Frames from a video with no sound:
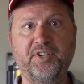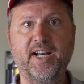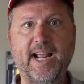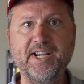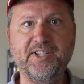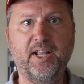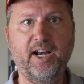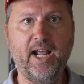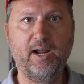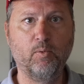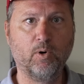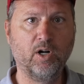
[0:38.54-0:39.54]
today's the
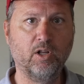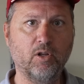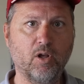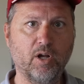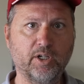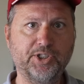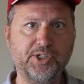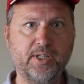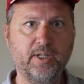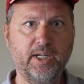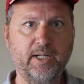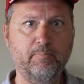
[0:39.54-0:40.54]
day. We're going to launch
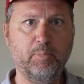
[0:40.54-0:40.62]
the